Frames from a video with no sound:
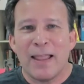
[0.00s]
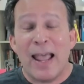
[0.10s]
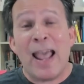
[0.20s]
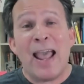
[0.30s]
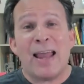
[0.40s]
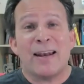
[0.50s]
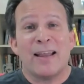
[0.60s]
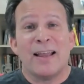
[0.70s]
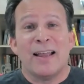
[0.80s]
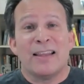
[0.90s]
And
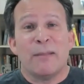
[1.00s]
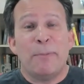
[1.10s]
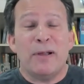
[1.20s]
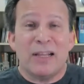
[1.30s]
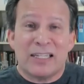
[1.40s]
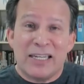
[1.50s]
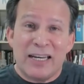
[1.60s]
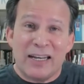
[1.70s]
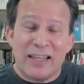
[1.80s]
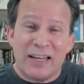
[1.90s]
the bill
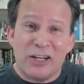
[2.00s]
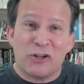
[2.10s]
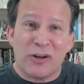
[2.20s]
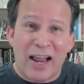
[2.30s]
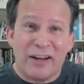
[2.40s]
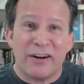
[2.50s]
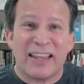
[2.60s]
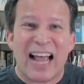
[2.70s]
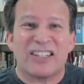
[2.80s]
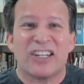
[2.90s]
exceeded the initial
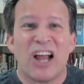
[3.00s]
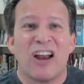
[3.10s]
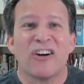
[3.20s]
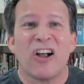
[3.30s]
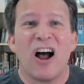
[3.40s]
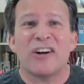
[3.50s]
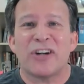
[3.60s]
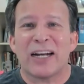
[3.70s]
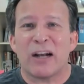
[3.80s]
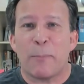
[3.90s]
$900,000
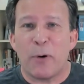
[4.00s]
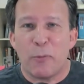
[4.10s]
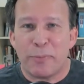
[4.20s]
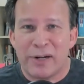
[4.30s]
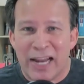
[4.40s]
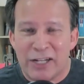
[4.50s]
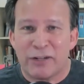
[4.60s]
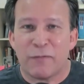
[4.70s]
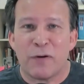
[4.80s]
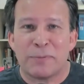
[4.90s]
contract
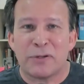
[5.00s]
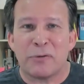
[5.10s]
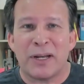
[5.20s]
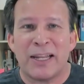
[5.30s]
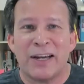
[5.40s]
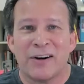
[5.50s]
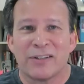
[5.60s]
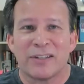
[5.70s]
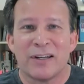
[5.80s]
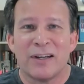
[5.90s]
appropriation for up to 3
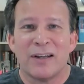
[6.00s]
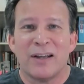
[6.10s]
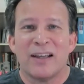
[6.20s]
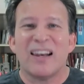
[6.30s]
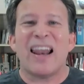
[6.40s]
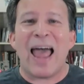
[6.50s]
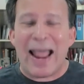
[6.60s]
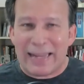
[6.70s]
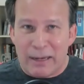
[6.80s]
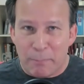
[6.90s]
years,
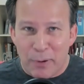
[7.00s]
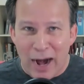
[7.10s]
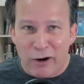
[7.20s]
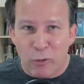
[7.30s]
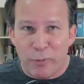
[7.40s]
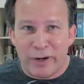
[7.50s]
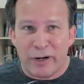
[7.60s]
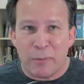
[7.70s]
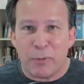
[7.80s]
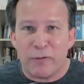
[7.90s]
lacking prior
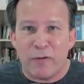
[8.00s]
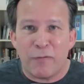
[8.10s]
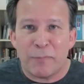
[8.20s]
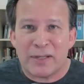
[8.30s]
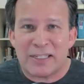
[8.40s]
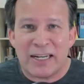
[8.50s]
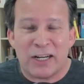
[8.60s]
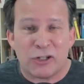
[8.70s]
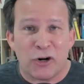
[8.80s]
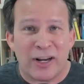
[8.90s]
written approval from the city
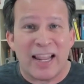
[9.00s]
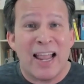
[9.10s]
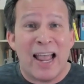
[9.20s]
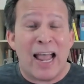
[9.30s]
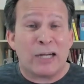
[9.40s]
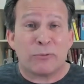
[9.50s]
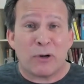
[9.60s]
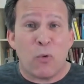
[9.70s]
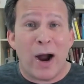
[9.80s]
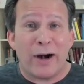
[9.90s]
attorney as
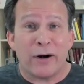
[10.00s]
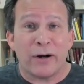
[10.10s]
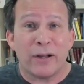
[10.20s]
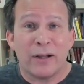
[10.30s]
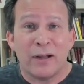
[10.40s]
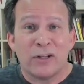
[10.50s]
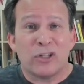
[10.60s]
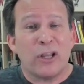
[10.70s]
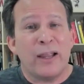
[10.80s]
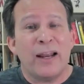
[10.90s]
required.
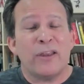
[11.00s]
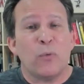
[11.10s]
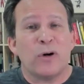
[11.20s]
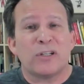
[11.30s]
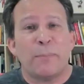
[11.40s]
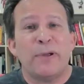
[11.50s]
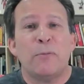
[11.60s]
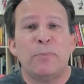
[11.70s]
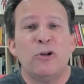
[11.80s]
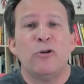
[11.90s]
So in other words, the bill
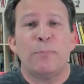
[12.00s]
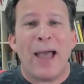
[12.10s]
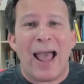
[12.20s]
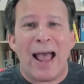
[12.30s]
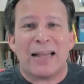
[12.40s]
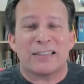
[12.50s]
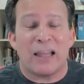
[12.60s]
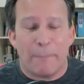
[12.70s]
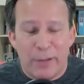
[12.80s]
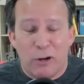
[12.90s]
blew past
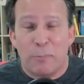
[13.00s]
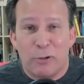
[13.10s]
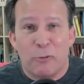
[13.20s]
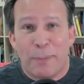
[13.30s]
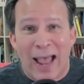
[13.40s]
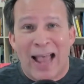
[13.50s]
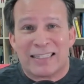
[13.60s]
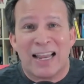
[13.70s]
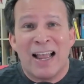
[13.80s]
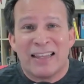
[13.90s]
the
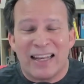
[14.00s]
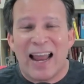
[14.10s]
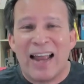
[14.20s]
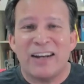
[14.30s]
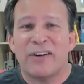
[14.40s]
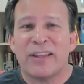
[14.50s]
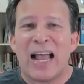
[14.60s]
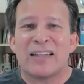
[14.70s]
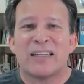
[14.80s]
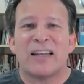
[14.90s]

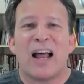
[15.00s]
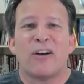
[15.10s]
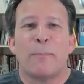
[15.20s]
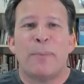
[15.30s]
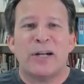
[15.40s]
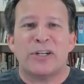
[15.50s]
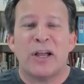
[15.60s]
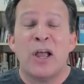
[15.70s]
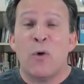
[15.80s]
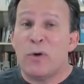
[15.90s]
$900,000
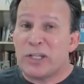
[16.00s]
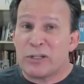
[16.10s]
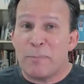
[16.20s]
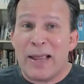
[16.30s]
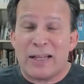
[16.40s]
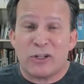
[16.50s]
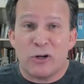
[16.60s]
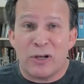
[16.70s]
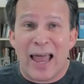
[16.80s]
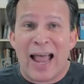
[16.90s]
budget, which is meant
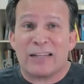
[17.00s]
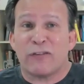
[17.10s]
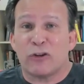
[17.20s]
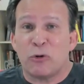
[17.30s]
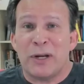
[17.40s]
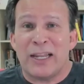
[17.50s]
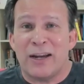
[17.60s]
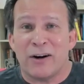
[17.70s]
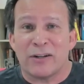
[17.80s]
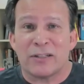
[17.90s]
to last for 3
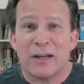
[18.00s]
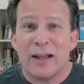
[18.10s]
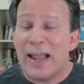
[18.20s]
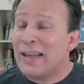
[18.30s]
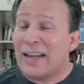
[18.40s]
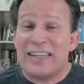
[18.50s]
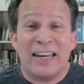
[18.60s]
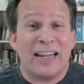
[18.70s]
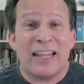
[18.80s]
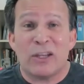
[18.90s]
years, and they
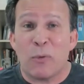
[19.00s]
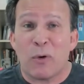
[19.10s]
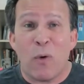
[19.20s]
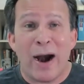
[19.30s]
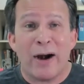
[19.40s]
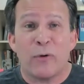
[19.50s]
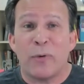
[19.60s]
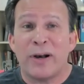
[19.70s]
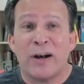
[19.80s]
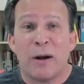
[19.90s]
didn't get the required
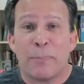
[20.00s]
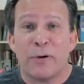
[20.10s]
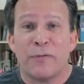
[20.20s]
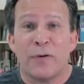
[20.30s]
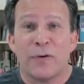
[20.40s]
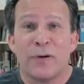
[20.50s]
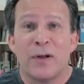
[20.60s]
written approval.